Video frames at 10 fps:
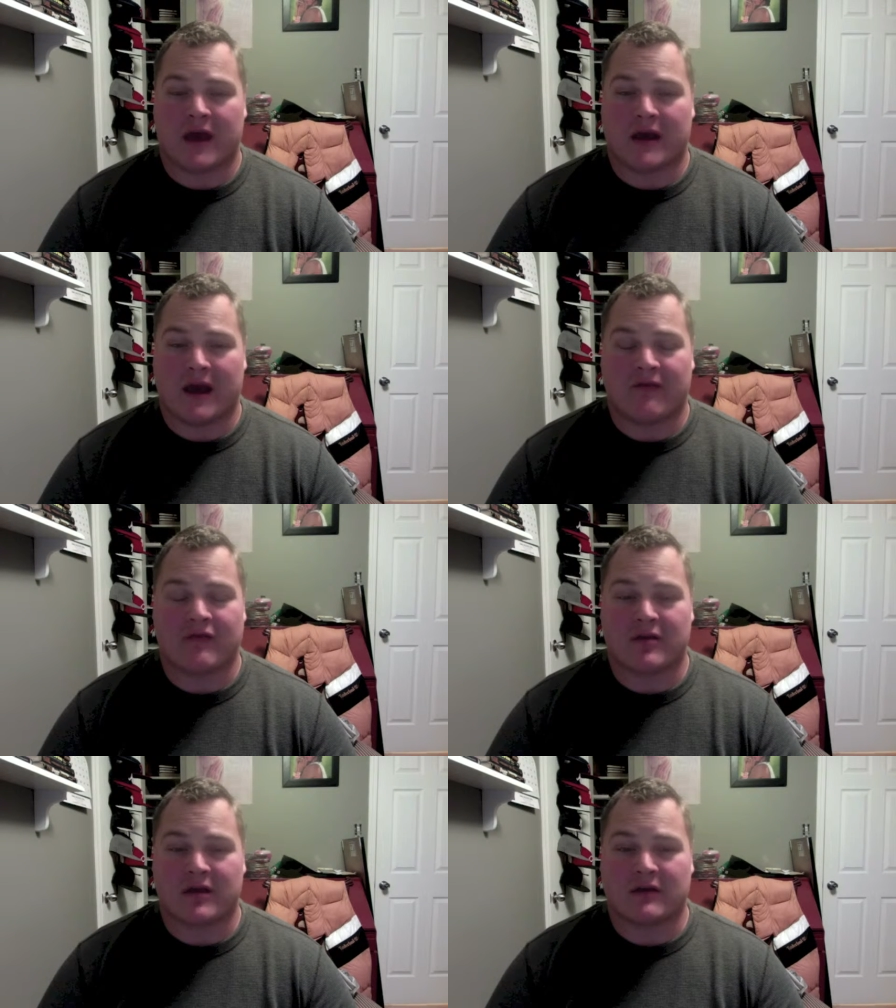and
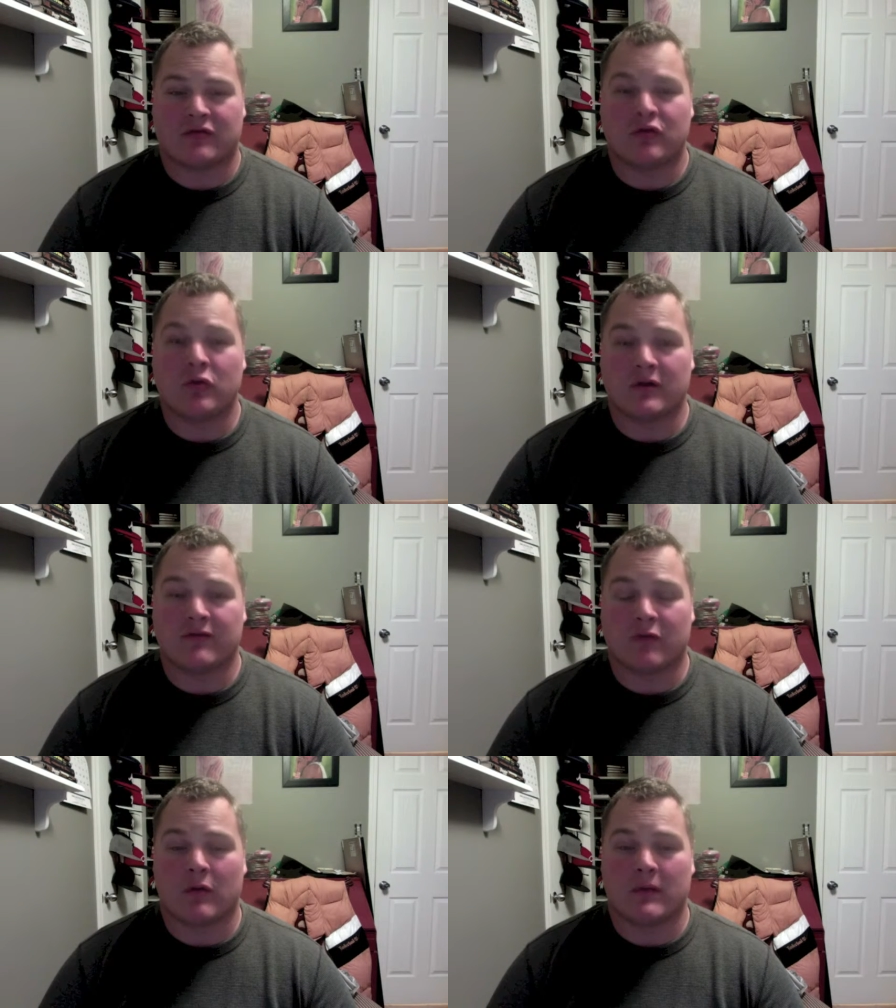everything to
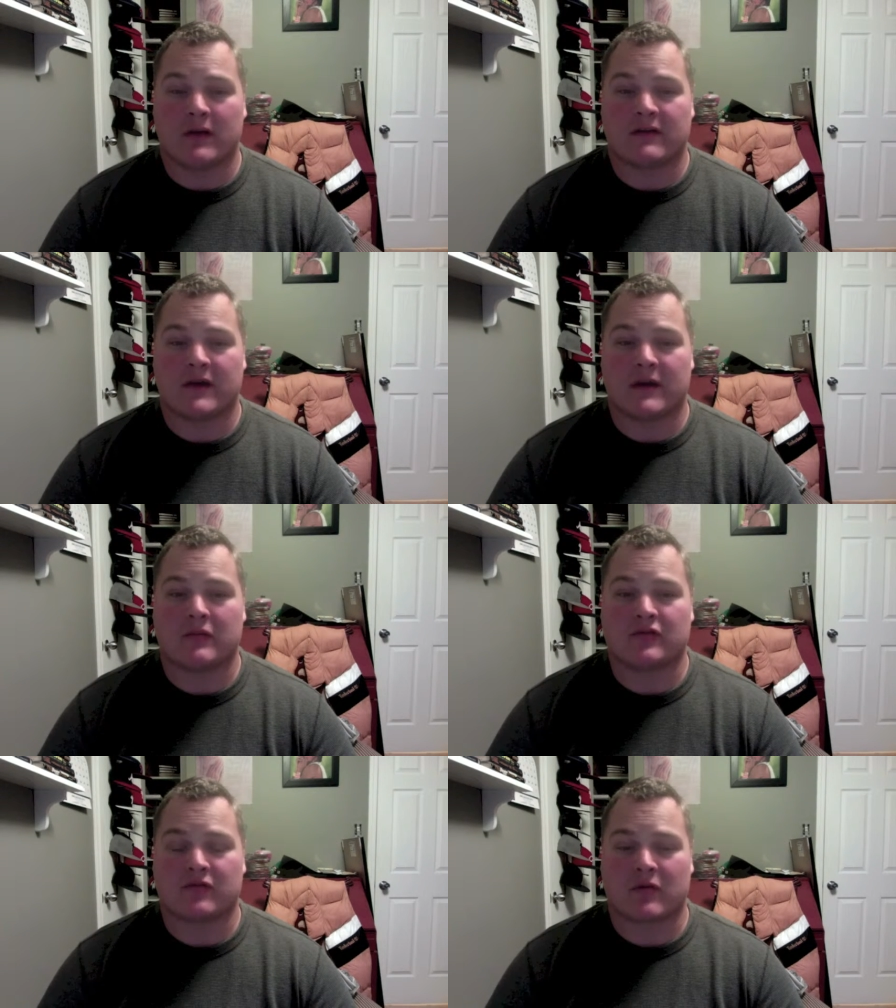conform me to the
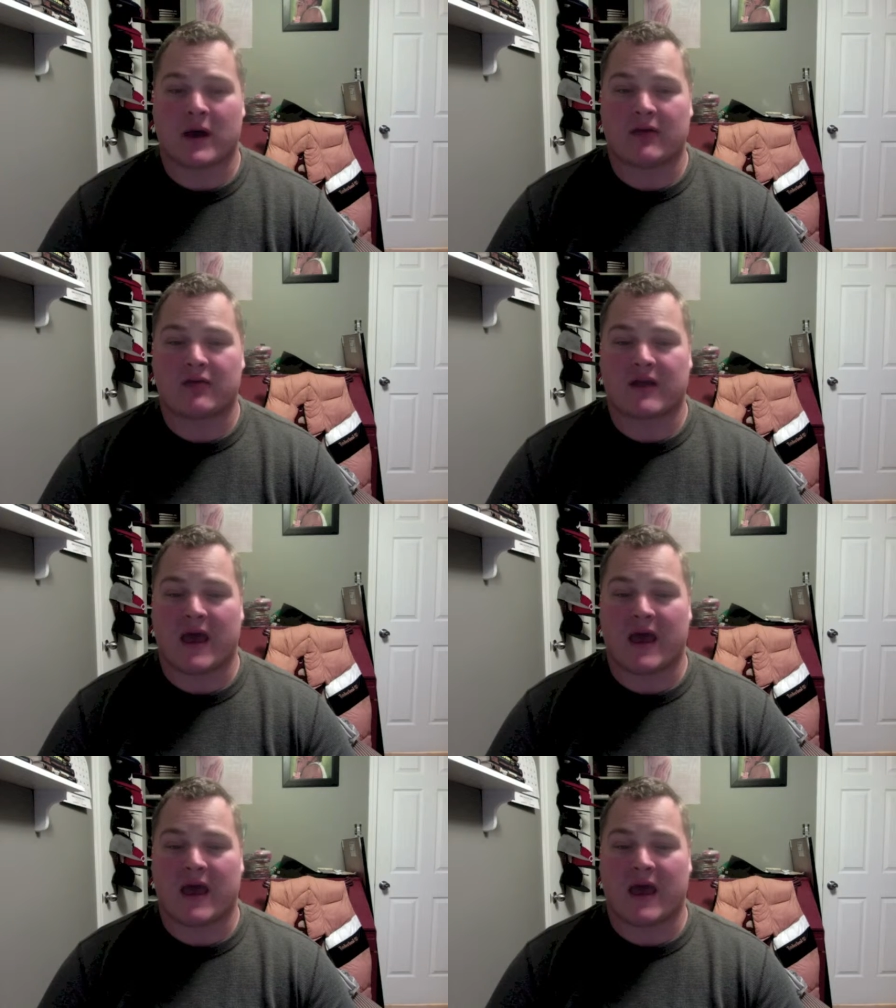image of Christ,